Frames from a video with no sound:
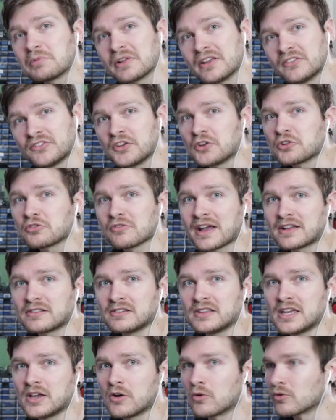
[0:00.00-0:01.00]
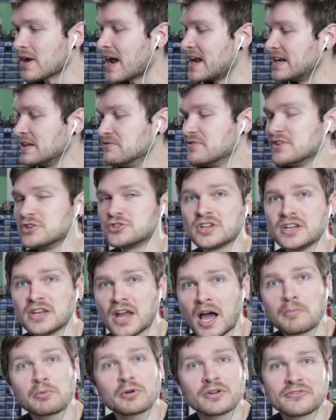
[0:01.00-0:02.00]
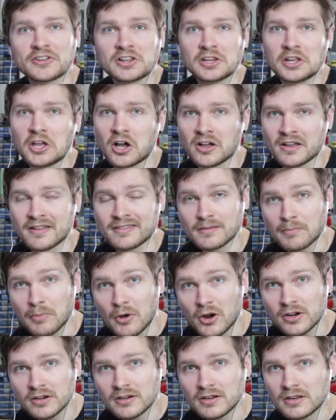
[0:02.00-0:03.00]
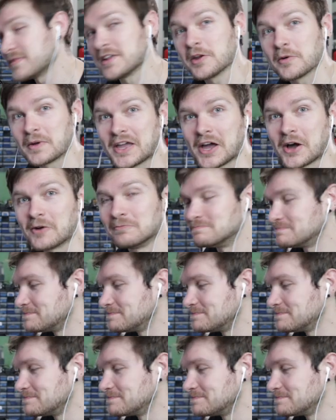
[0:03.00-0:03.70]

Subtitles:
placing correctly or any vision not perfectly hugging the part. Here we go.